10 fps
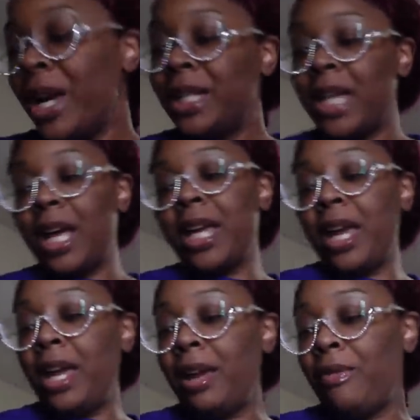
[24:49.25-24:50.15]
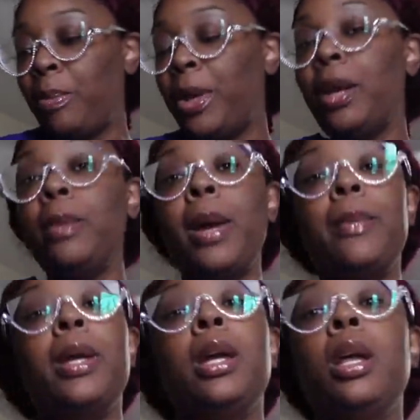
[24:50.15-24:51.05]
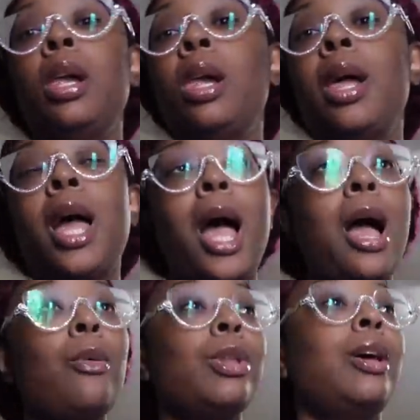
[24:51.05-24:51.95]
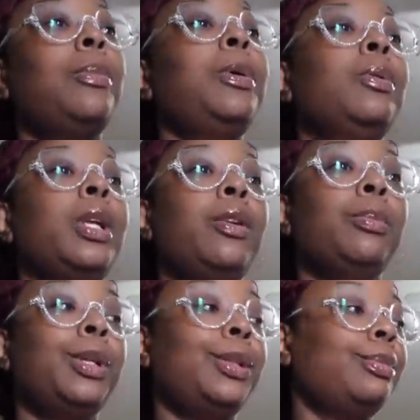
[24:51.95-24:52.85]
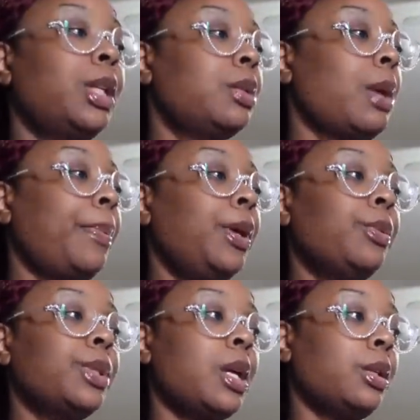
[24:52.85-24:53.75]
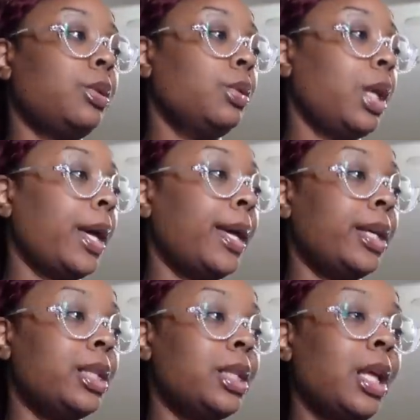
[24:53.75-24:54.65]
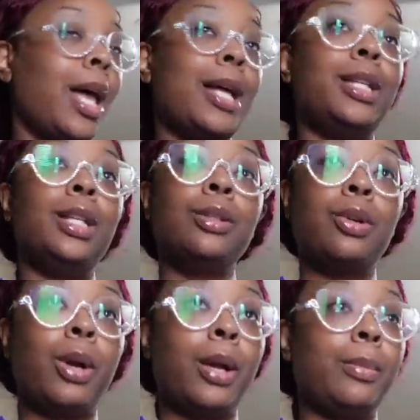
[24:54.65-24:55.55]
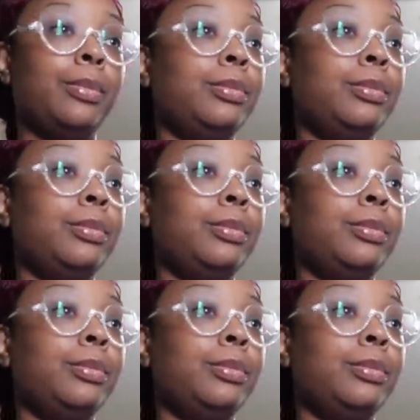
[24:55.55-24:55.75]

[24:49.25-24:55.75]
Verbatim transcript: wait till I can't have a period, baby. I'd rather have a period every month because my period was only three days. I didn't cramp.